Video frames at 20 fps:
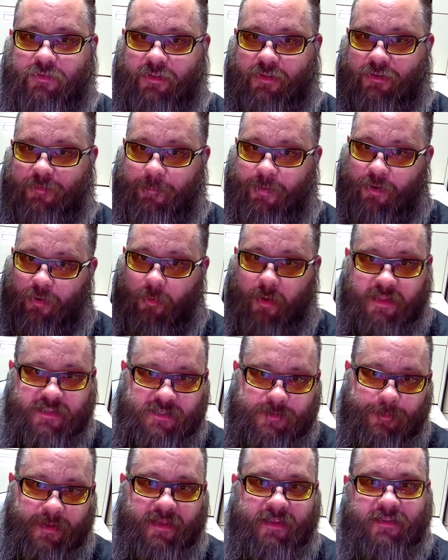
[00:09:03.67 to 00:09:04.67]
little pirouette
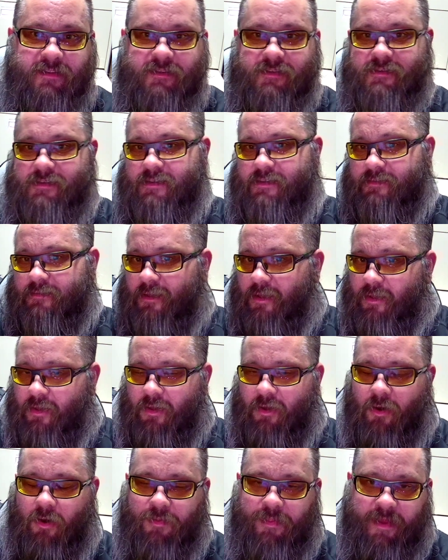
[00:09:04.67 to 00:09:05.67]
spins and
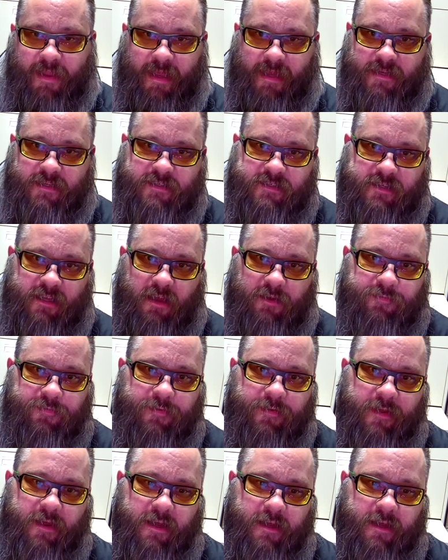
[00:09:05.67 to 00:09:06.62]
all that kind of stuff,